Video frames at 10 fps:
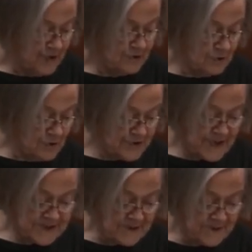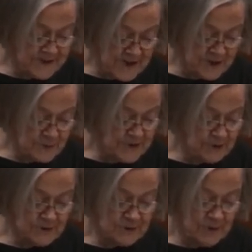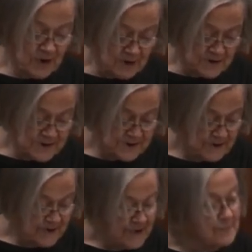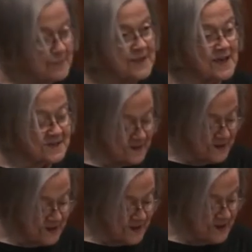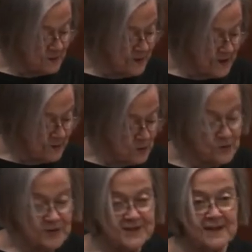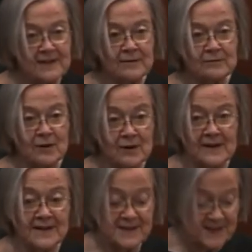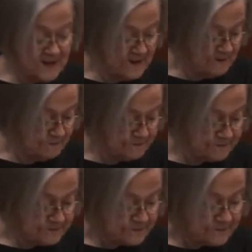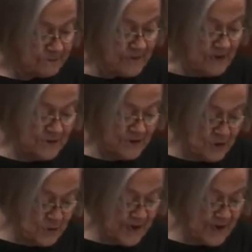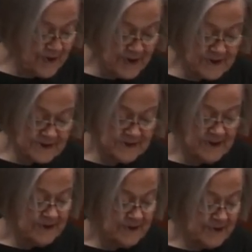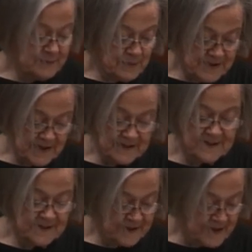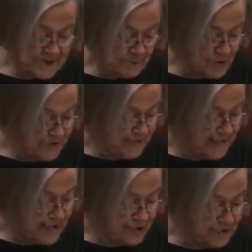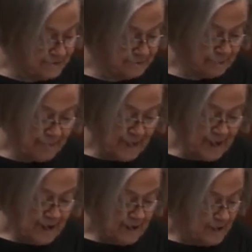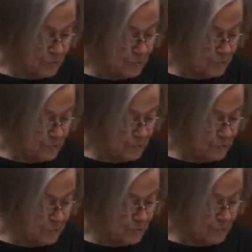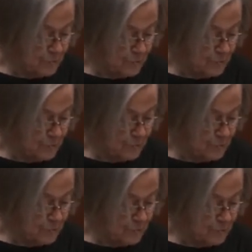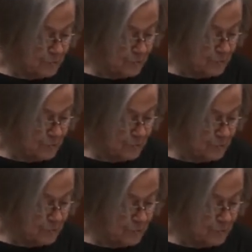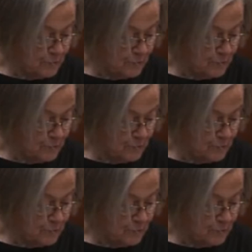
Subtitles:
not as at the date when it was passed, but as at the date when it would receive royal assent. The UK Act is protected against modification, which prevents the Scottish Bill from amending,